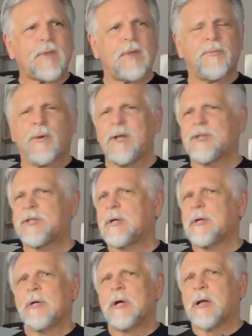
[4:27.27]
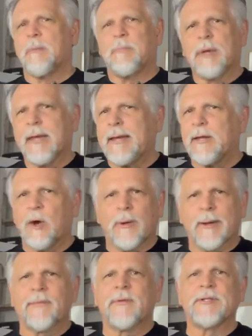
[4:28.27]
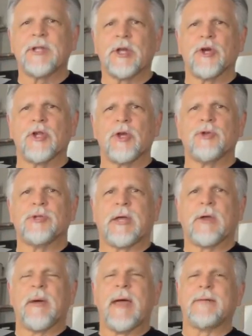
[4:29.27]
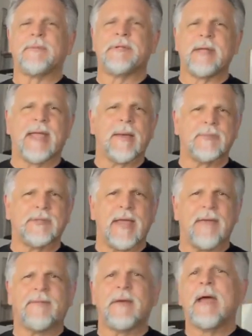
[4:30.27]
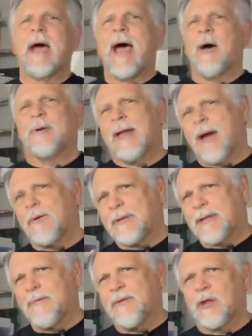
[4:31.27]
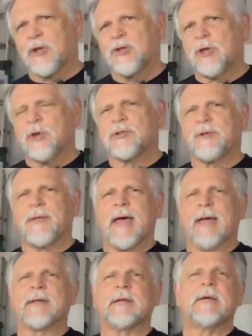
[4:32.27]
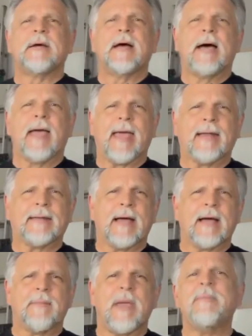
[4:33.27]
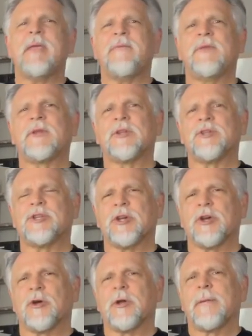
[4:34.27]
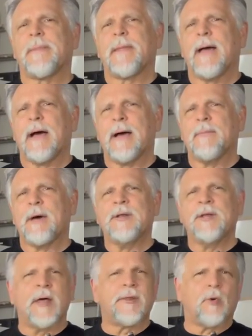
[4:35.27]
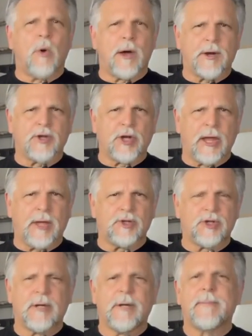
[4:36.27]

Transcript: Fritz Complete, or whatever it is that you're using, right? Seachem Safe. I would, I would give it a good dose of that and uh, maybe even consider um, another water change.